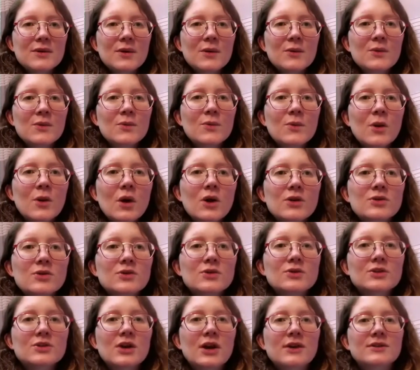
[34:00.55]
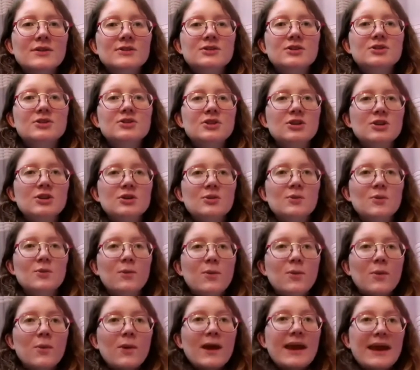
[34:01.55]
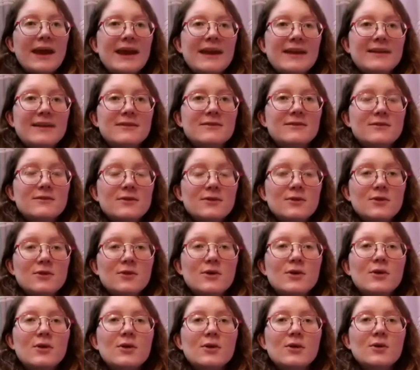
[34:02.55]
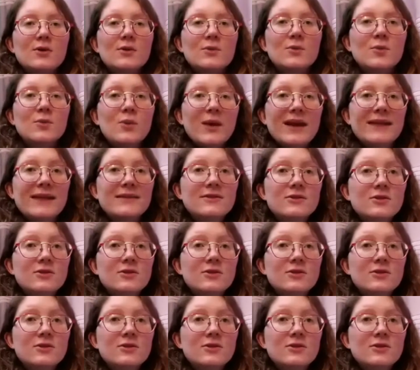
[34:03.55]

what you're going to do with